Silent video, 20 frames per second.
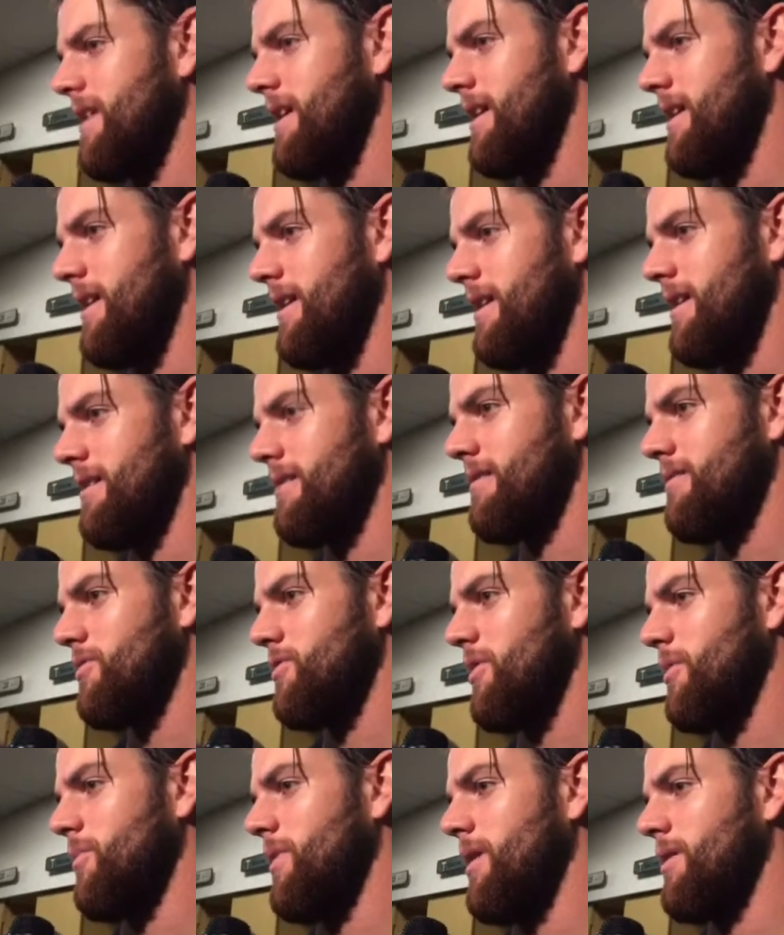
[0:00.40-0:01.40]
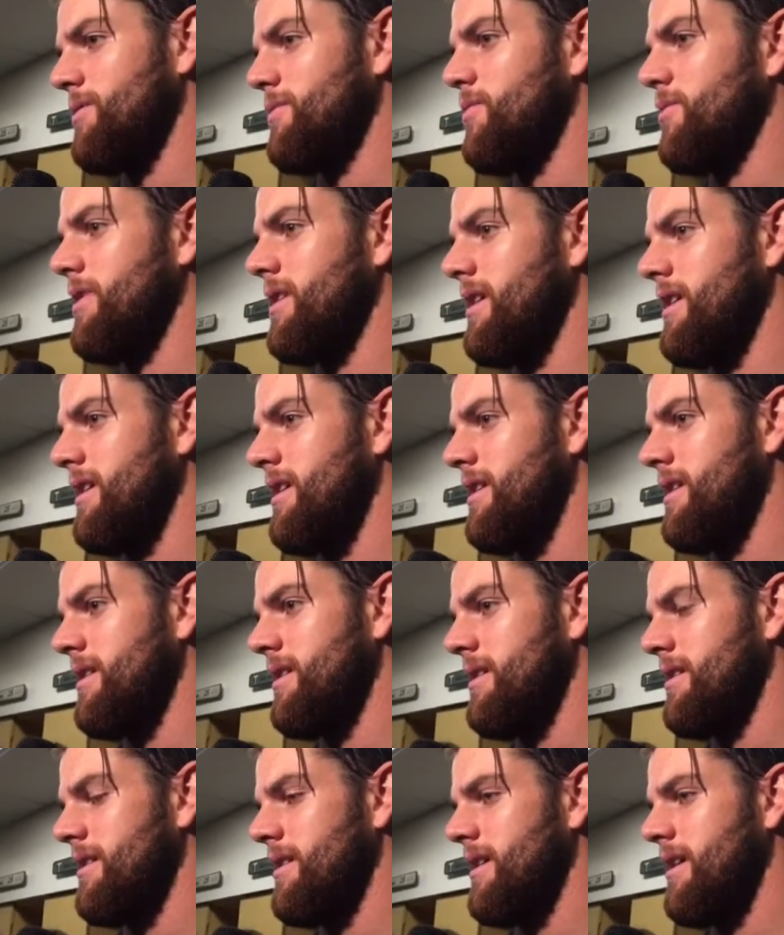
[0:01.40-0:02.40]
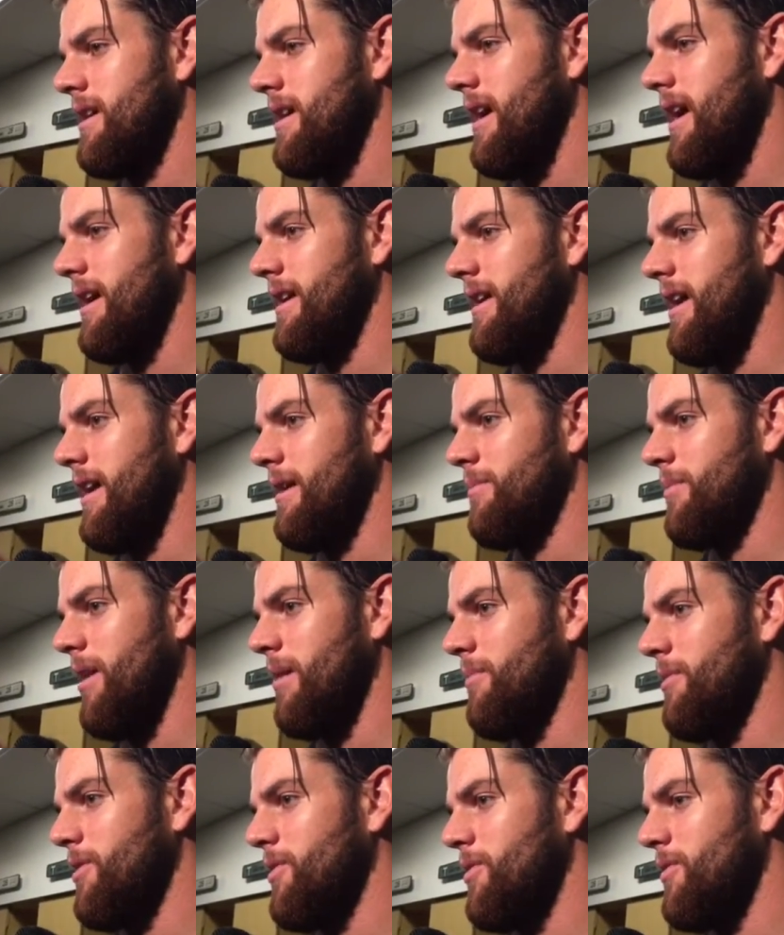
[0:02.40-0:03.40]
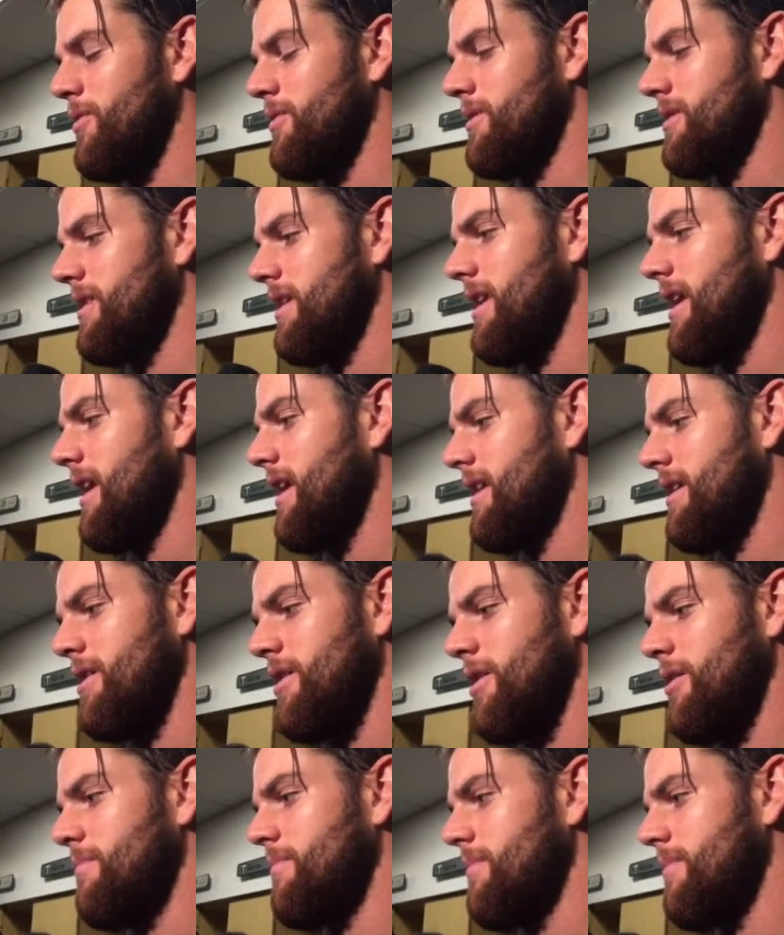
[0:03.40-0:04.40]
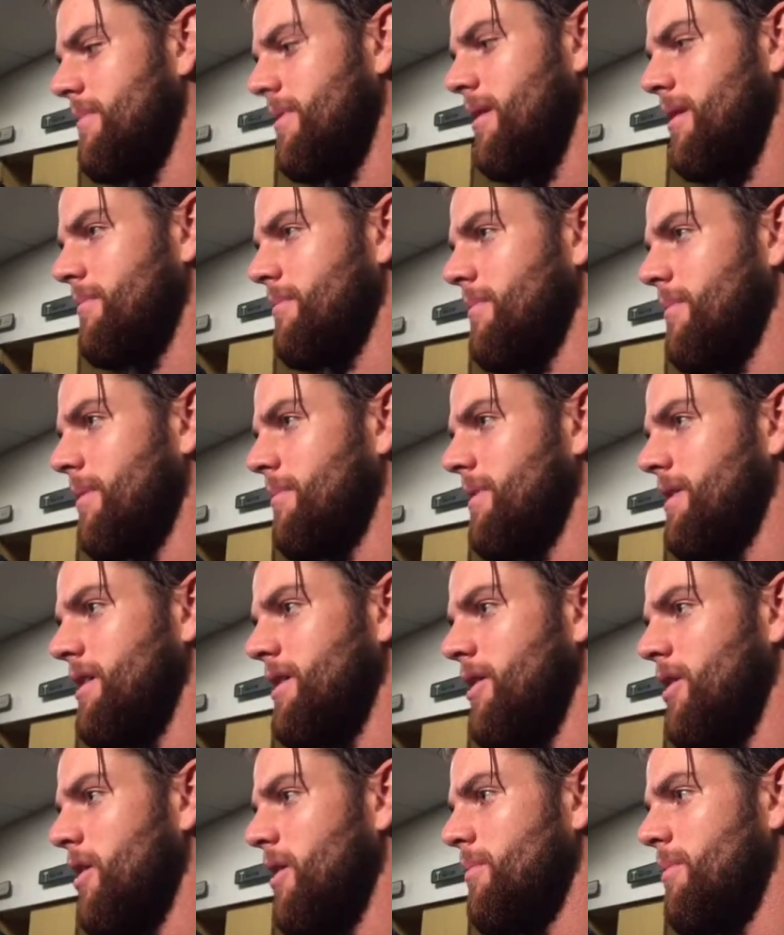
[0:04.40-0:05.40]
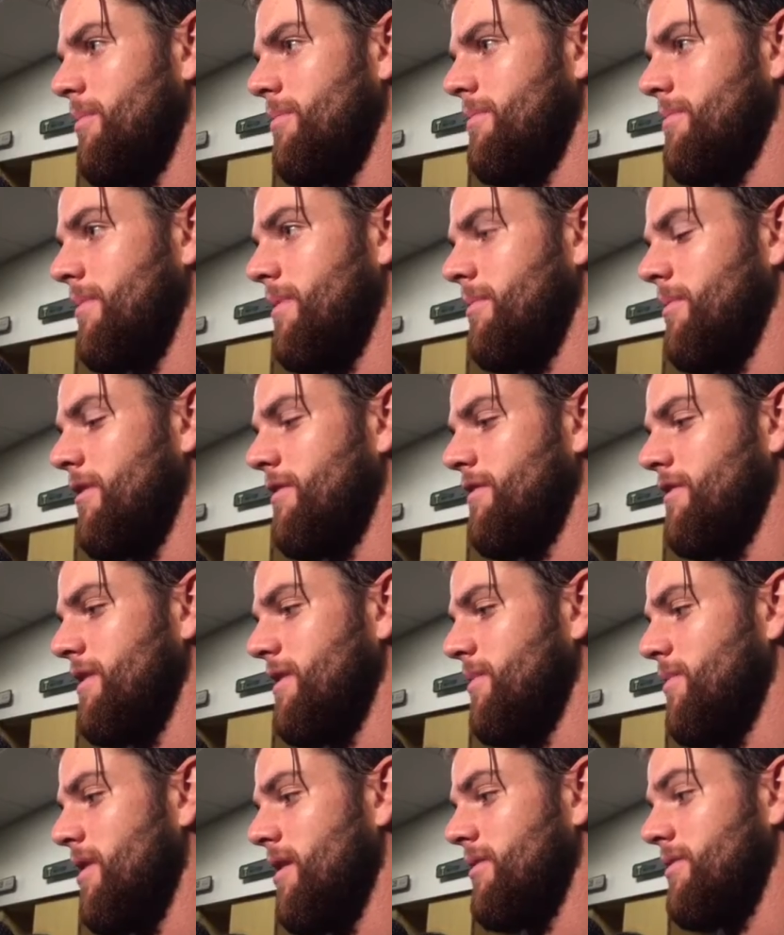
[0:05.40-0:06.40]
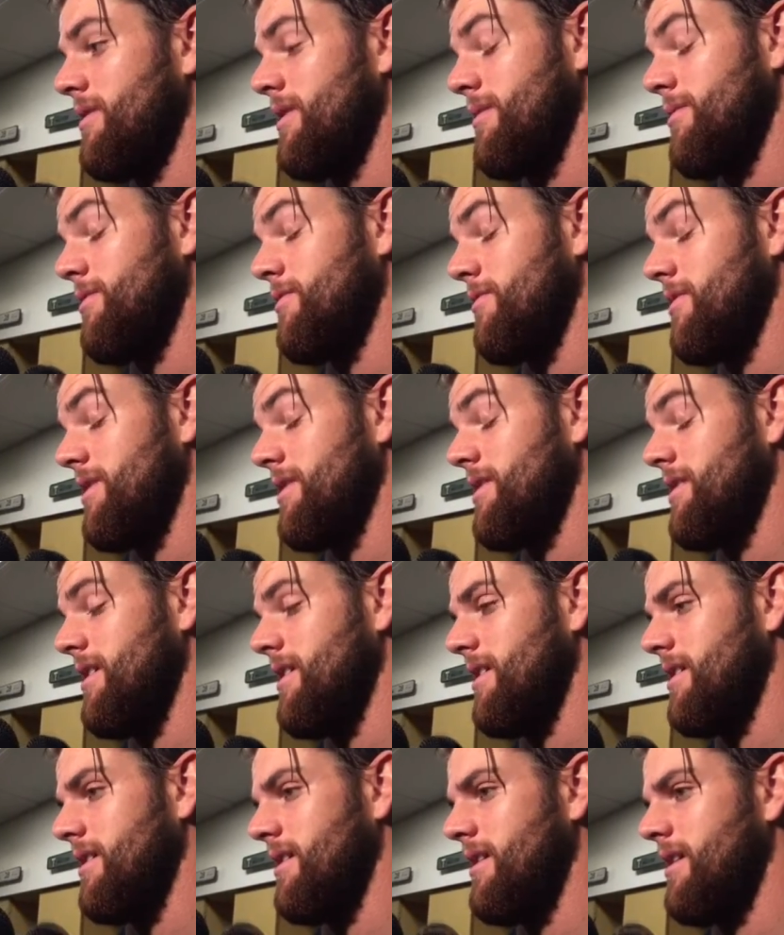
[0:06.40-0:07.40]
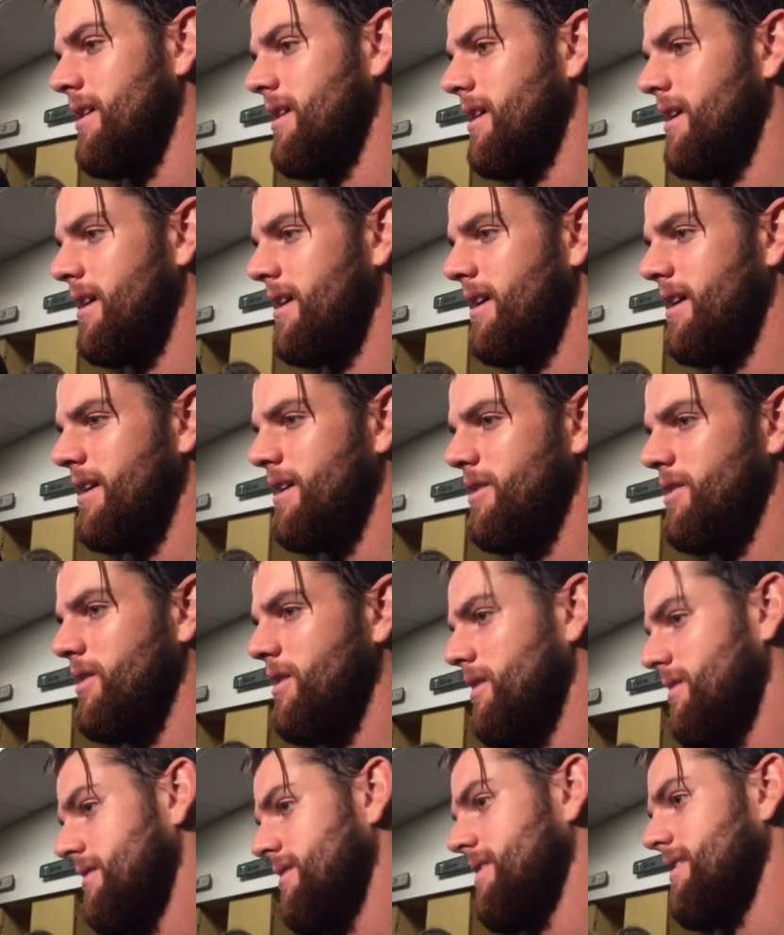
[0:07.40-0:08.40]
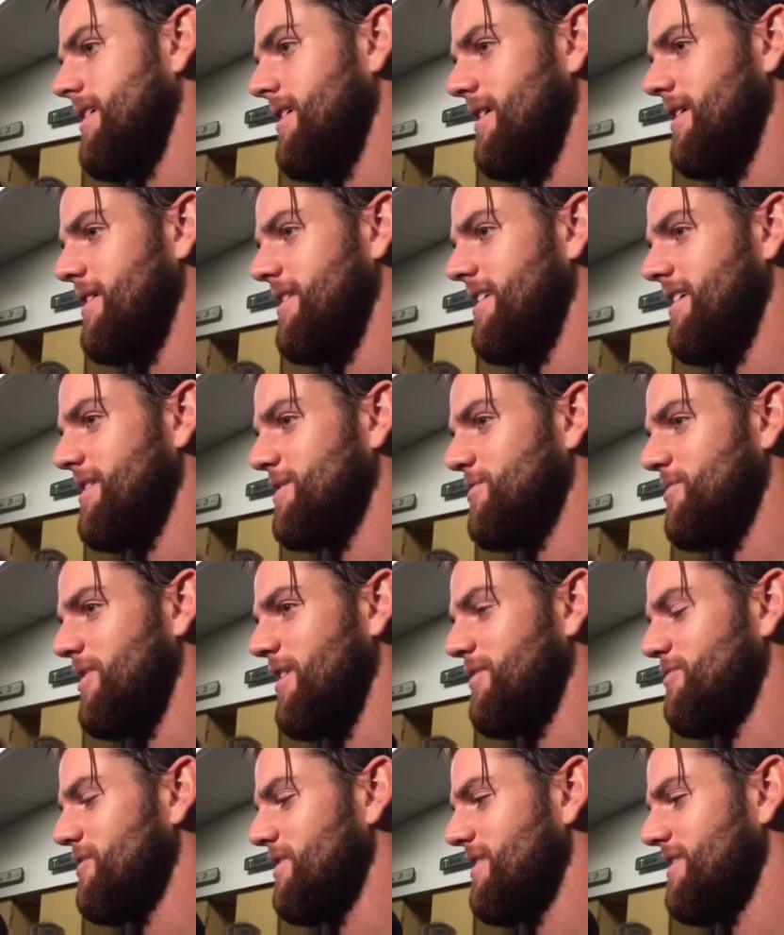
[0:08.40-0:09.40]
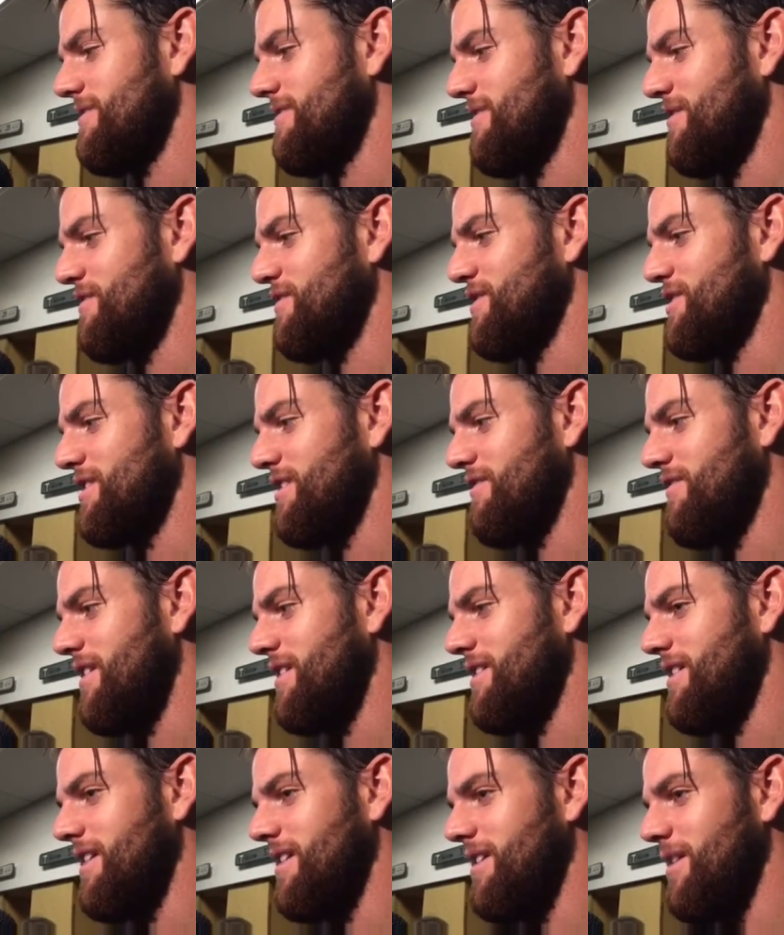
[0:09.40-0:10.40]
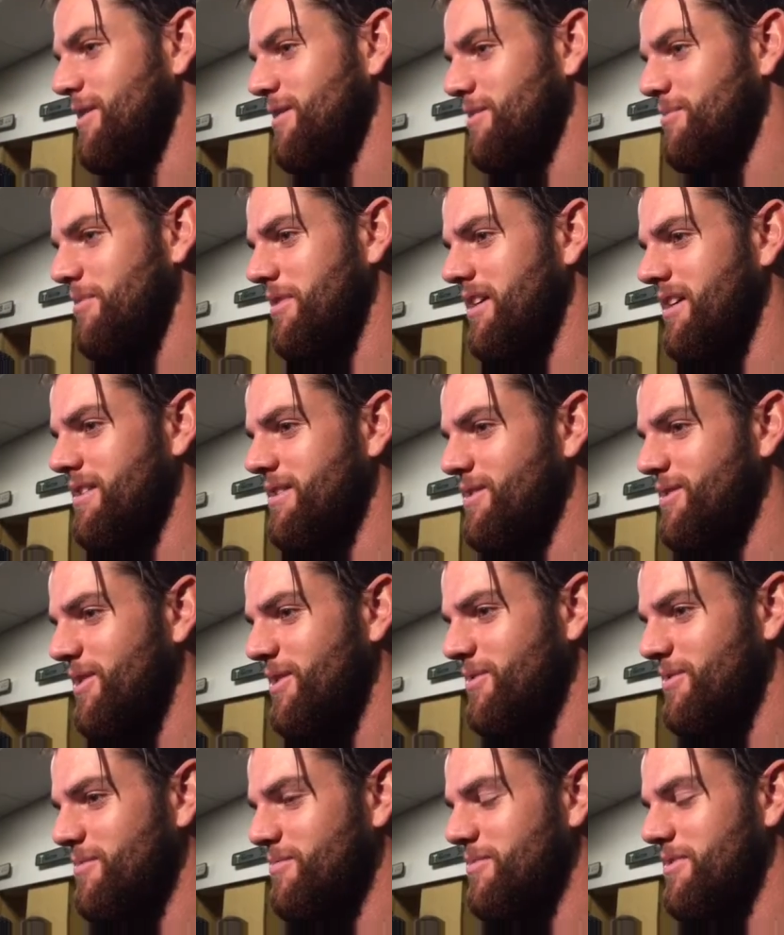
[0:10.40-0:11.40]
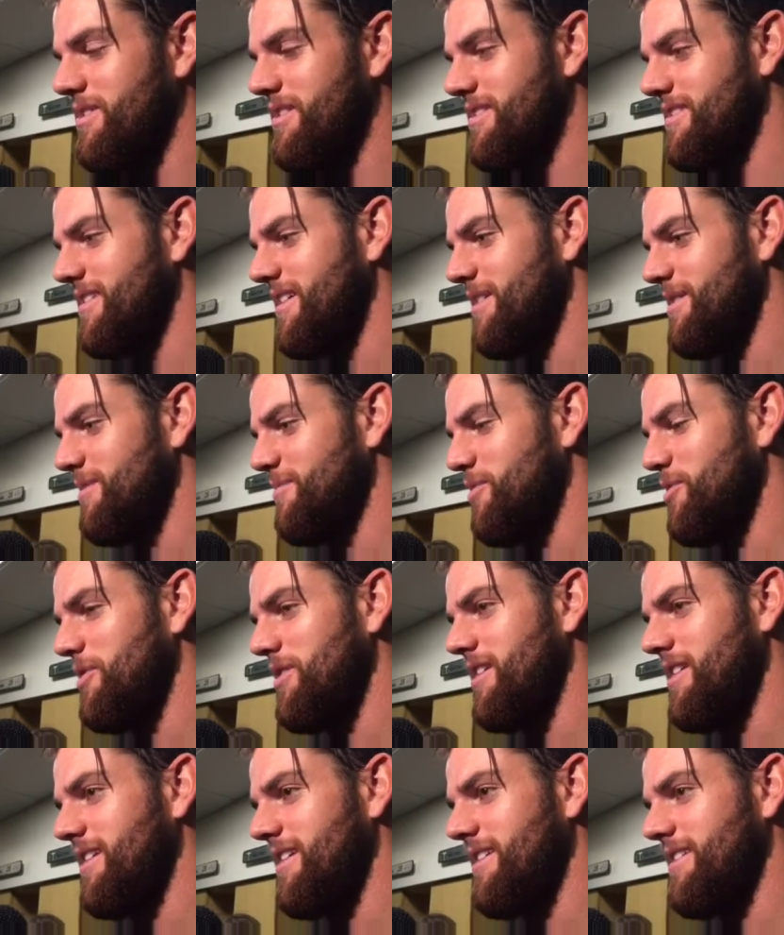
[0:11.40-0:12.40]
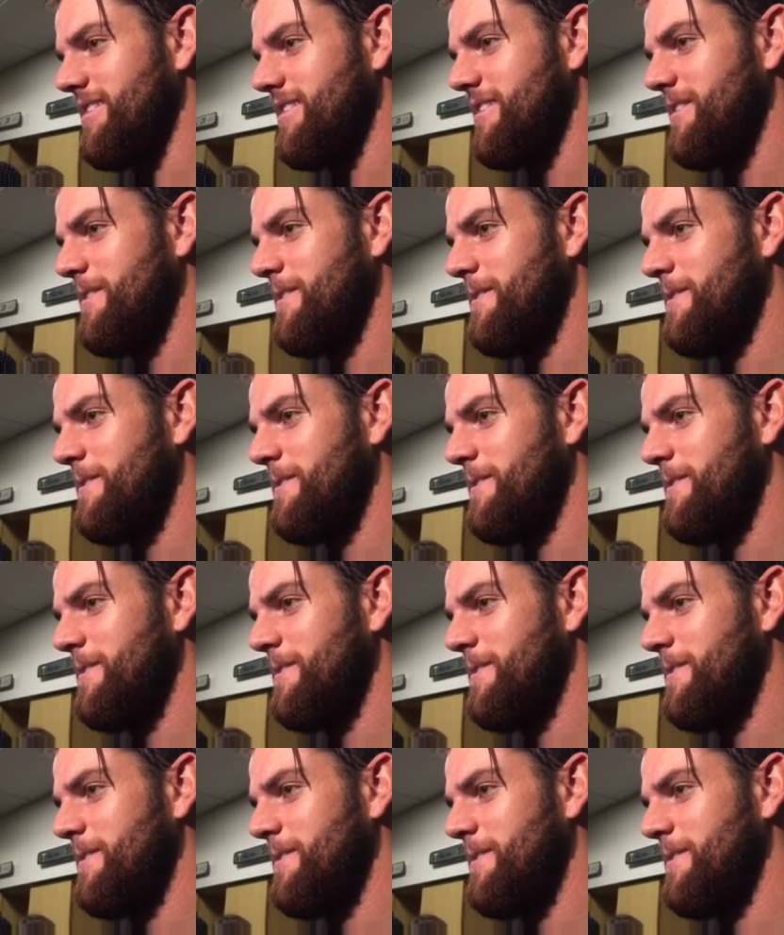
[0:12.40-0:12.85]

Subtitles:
So when I was walking in, and Adam gave me a call and said, "Hey, you know, I'm not feeling well," and he was really sick. And that's when I really officially found out that I was playing. So it was a pretty exciting morning, I guess.